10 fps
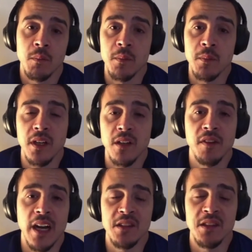people can
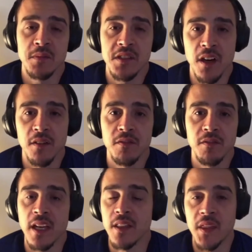find themselves
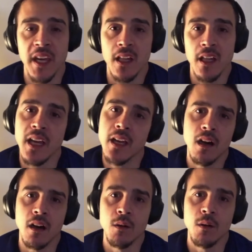and think like,
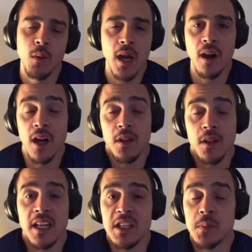oh, wow, I
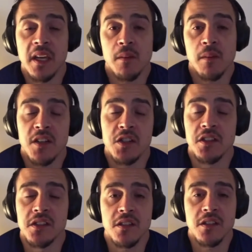really like speaking about
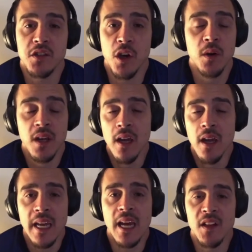Chelsea. So
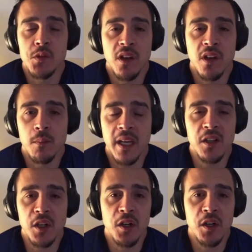yeah, that's one of the big
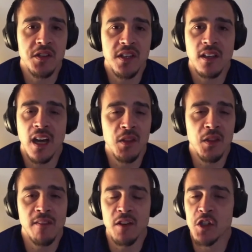allures, and I'll
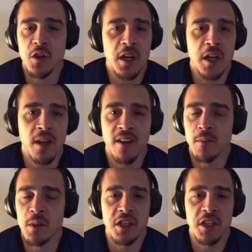never stray away
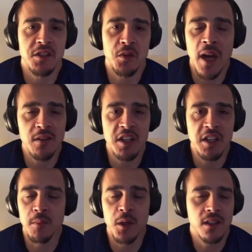from a Chelsea
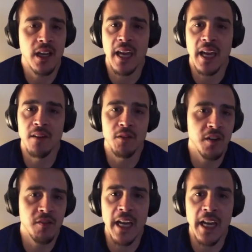roundtable, like, ever.
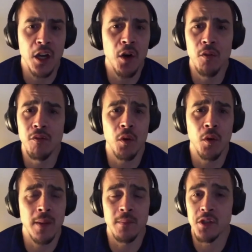If I go
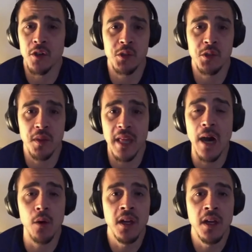4 episodes
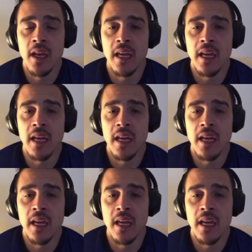without